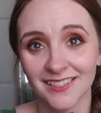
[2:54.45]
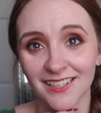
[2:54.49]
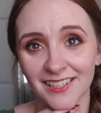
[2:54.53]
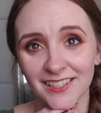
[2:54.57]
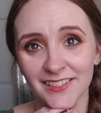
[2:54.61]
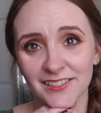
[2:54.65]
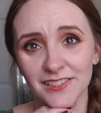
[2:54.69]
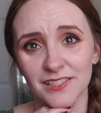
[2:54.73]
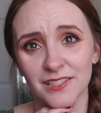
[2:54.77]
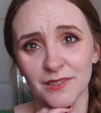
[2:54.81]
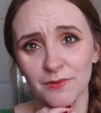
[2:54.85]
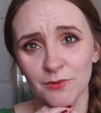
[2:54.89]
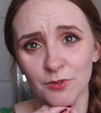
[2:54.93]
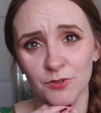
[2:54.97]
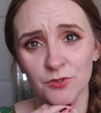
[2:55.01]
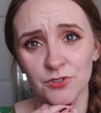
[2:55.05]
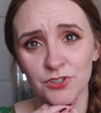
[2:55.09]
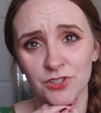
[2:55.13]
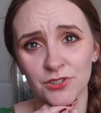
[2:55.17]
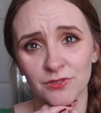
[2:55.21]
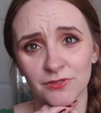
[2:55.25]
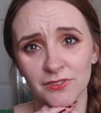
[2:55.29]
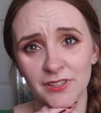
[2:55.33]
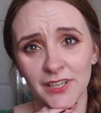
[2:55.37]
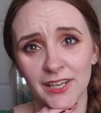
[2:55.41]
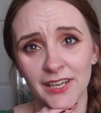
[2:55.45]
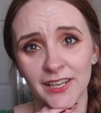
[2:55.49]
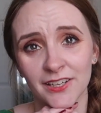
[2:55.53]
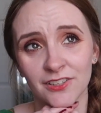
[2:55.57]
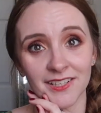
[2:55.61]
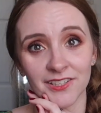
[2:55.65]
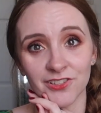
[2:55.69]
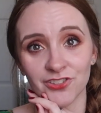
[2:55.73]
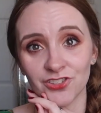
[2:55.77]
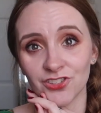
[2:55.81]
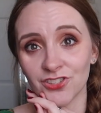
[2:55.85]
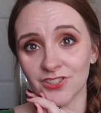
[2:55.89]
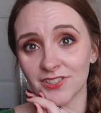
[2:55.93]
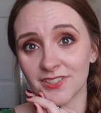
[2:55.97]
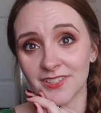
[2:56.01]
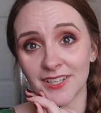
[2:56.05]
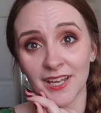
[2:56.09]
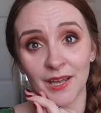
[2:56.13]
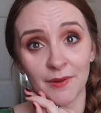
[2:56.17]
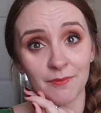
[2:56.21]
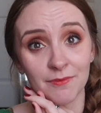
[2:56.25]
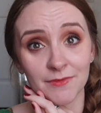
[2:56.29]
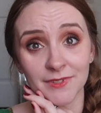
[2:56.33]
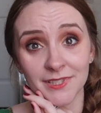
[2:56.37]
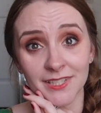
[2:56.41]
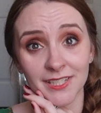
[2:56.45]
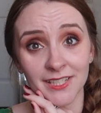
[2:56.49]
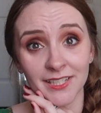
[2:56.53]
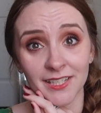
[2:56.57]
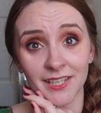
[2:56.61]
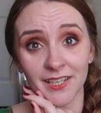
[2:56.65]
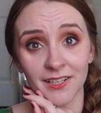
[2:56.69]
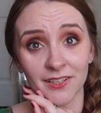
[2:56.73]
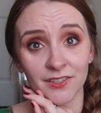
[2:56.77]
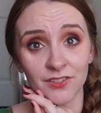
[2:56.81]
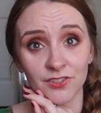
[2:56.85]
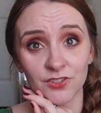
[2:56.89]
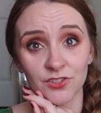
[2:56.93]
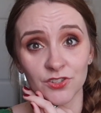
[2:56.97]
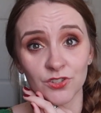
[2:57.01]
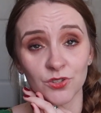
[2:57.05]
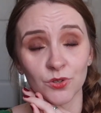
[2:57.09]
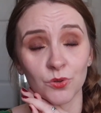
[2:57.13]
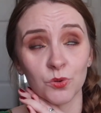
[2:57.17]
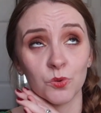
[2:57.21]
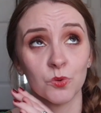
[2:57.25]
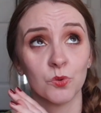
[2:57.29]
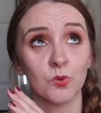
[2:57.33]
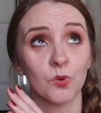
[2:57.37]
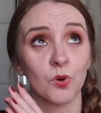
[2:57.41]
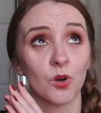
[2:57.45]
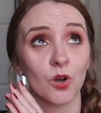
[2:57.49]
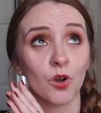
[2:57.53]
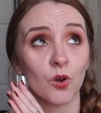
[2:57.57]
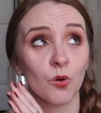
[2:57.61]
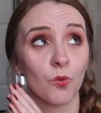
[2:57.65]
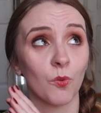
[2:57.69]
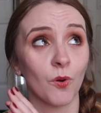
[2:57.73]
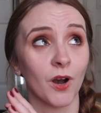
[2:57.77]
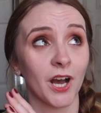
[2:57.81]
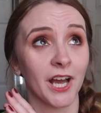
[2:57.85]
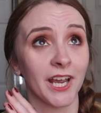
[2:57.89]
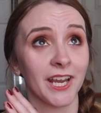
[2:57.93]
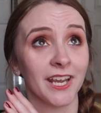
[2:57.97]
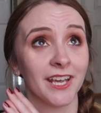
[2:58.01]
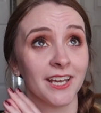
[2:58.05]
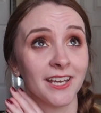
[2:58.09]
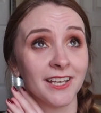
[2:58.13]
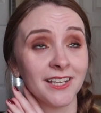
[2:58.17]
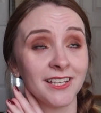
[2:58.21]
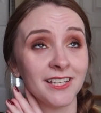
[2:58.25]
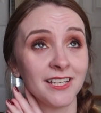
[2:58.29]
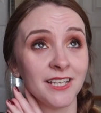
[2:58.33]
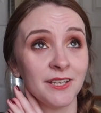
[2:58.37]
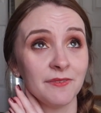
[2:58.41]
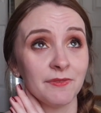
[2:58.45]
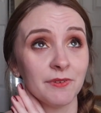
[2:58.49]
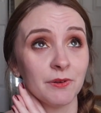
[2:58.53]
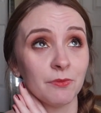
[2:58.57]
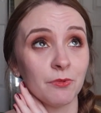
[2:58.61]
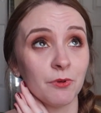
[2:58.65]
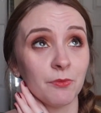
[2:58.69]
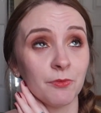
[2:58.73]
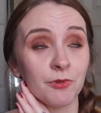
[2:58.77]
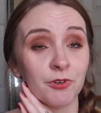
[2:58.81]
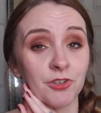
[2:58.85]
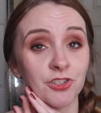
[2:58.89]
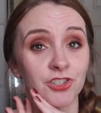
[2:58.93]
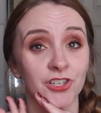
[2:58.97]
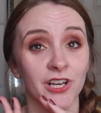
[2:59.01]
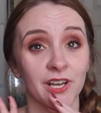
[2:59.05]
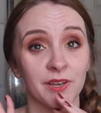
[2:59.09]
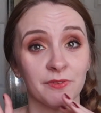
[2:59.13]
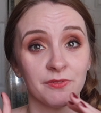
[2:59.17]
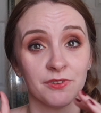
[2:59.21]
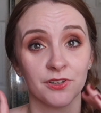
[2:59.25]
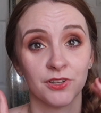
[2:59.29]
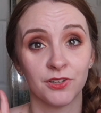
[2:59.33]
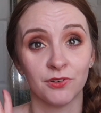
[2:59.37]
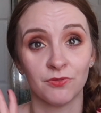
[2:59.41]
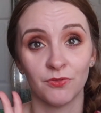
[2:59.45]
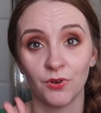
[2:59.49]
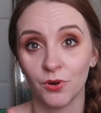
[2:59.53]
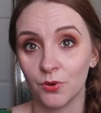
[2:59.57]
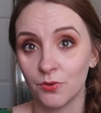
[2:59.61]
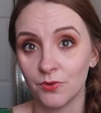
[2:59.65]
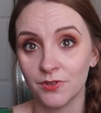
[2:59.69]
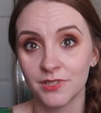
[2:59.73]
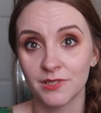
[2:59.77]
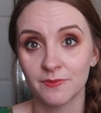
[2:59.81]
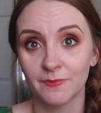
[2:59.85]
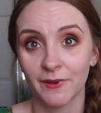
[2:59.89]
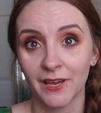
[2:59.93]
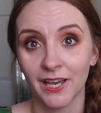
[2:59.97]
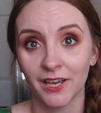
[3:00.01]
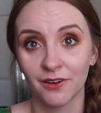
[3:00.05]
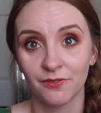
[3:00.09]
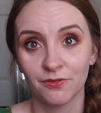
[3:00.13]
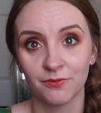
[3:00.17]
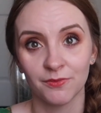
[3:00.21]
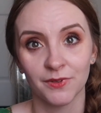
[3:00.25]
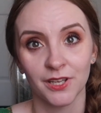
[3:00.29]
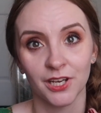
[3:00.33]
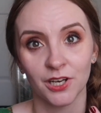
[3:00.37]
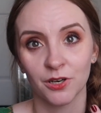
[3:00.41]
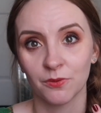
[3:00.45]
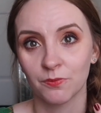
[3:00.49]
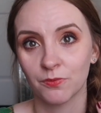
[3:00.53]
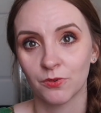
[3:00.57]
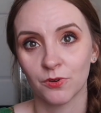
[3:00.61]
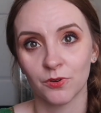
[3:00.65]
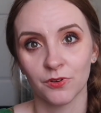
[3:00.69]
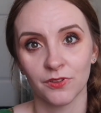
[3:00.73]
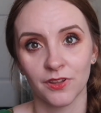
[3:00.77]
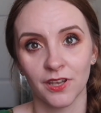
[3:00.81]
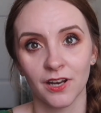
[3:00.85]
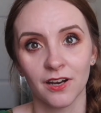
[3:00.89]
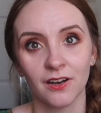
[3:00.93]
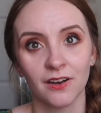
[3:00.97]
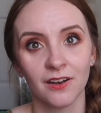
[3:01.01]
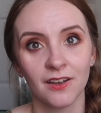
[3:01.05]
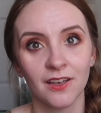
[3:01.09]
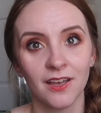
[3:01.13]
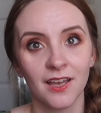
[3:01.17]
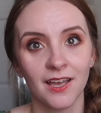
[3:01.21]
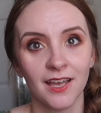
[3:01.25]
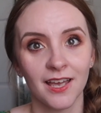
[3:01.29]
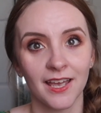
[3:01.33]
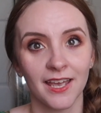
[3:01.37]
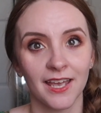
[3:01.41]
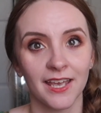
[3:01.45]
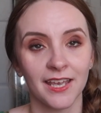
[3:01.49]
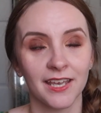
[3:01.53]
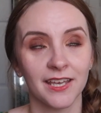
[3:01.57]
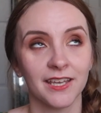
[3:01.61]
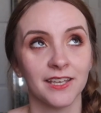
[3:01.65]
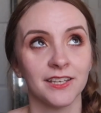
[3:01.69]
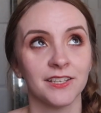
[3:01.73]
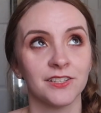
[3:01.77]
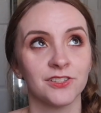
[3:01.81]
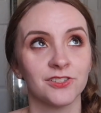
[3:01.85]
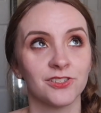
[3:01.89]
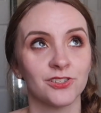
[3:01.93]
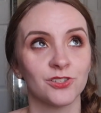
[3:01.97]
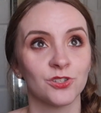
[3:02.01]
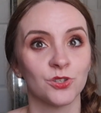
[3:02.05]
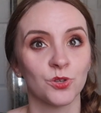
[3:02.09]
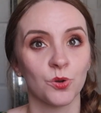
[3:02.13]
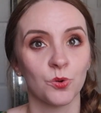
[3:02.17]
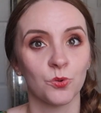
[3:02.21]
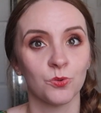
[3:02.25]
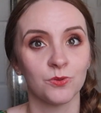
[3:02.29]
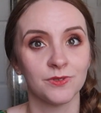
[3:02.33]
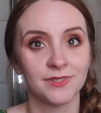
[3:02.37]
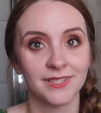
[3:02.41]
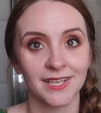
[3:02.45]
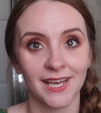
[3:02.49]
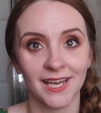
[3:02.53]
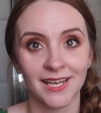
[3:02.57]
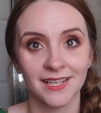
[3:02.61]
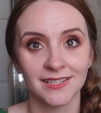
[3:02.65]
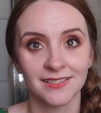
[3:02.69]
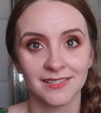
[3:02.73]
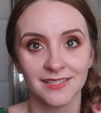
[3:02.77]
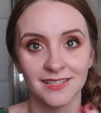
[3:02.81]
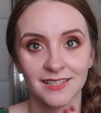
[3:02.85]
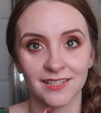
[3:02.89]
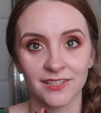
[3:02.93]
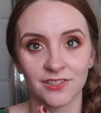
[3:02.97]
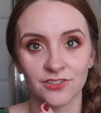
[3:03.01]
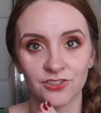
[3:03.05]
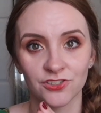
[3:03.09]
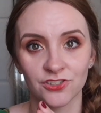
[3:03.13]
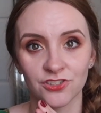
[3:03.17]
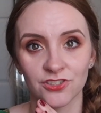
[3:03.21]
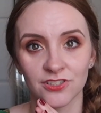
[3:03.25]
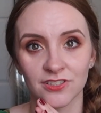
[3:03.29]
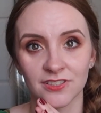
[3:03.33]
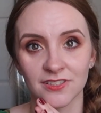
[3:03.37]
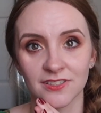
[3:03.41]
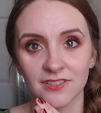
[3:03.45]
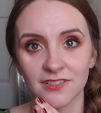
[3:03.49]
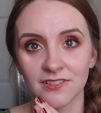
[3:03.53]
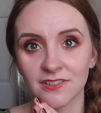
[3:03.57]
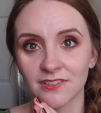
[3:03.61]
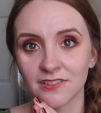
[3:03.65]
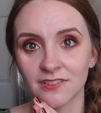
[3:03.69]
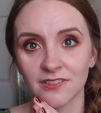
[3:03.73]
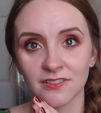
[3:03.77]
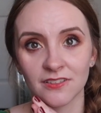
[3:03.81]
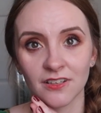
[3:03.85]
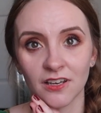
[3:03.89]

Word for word: It's an emotional day. It's just empty and it's so quiet and even when we're driving on the roads back from the airport there, it is so dead. It's just,